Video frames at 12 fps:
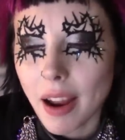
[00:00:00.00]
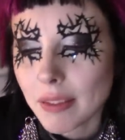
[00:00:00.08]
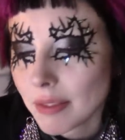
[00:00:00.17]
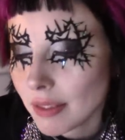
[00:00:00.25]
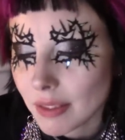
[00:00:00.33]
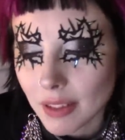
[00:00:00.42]

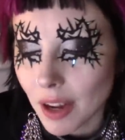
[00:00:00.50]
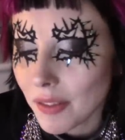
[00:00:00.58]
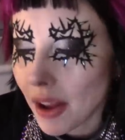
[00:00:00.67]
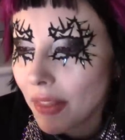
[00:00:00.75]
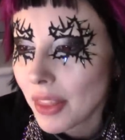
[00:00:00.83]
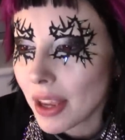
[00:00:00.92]
I've
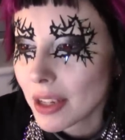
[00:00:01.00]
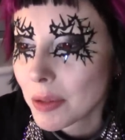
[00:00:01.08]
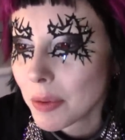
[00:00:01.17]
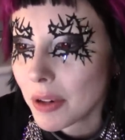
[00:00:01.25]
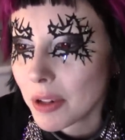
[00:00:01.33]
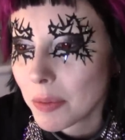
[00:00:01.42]
had that
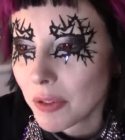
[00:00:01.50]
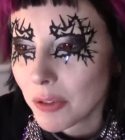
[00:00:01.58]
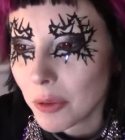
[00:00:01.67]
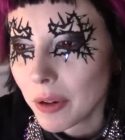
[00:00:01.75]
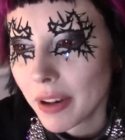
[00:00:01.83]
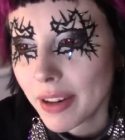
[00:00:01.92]
experience
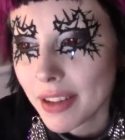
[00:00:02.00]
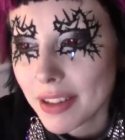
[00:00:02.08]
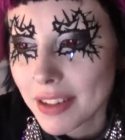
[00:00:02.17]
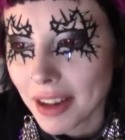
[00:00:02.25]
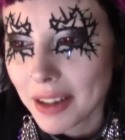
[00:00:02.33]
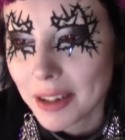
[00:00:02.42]
before, and
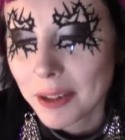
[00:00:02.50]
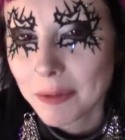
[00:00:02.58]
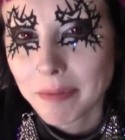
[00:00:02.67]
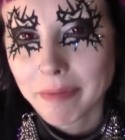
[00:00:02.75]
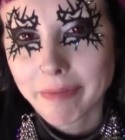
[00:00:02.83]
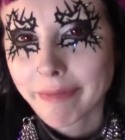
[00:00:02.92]
it's like,
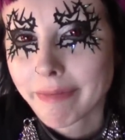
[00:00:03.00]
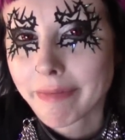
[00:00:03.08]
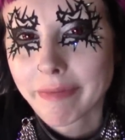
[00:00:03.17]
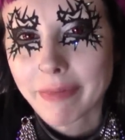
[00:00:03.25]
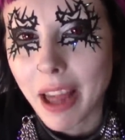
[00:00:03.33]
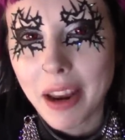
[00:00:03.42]

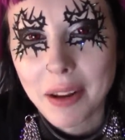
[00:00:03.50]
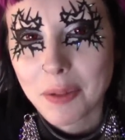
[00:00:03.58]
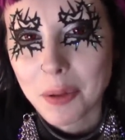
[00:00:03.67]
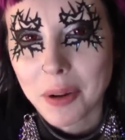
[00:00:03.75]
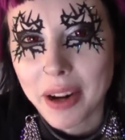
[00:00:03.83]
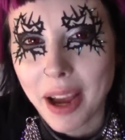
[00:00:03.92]
I
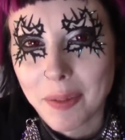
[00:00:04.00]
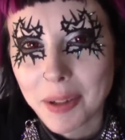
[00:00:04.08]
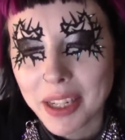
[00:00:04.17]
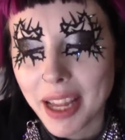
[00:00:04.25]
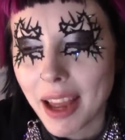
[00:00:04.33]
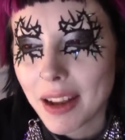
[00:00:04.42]
never want to have
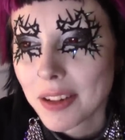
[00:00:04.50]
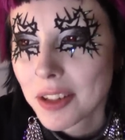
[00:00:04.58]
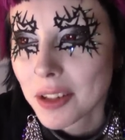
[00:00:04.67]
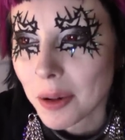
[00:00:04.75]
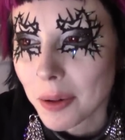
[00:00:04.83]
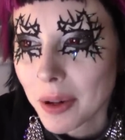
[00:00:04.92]
it again.
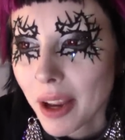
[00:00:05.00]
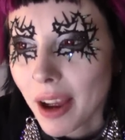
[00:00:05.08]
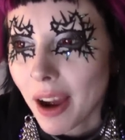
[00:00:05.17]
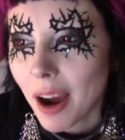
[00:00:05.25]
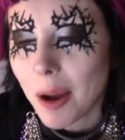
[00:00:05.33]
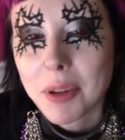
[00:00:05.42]
So
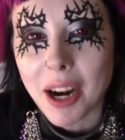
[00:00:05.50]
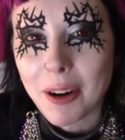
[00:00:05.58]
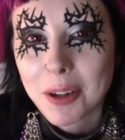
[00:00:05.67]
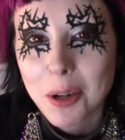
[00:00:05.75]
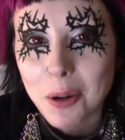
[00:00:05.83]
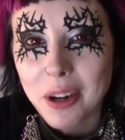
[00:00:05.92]
I'm
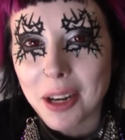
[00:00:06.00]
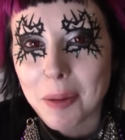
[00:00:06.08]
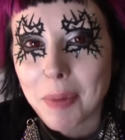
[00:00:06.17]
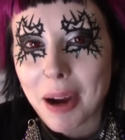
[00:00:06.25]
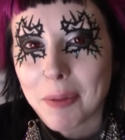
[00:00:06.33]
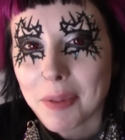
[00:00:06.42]
territorial
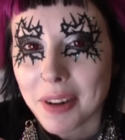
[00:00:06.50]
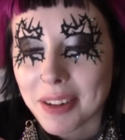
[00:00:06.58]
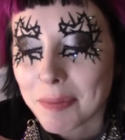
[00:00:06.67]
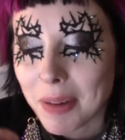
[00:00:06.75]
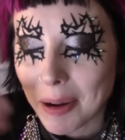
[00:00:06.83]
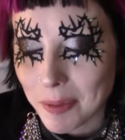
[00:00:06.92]
about
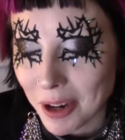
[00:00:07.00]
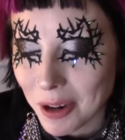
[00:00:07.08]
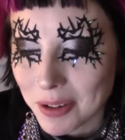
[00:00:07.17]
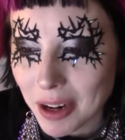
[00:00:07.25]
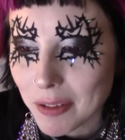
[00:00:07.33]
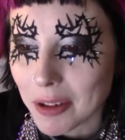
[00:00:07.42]
my
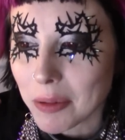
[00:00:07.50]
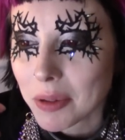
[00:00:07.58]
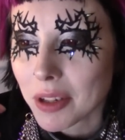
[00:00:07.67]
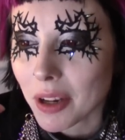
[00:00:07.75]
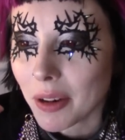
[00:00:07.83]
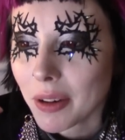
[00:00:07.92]
hotel room,
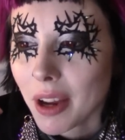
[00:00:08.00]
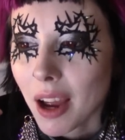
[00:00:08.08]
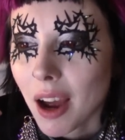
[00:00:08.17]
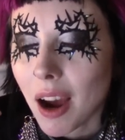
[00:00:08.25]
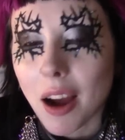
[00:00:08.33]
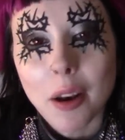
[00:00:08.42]
so
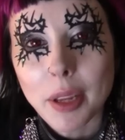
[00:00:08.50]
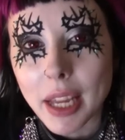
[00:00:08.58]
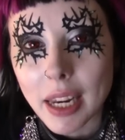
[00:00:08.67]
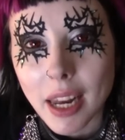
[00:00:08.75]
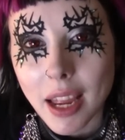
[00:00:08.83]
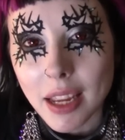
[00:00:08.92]
I don't
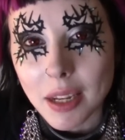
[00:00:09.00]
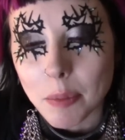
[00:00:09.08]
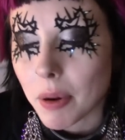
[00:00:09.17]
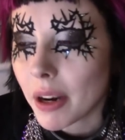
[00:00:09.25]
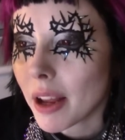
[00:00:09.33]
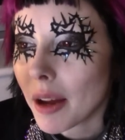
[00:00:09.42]
get
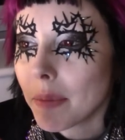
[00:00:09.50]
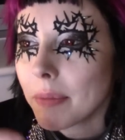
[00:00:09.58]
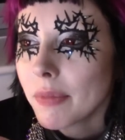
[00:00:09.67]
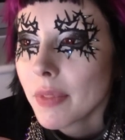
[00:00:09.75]
laid. But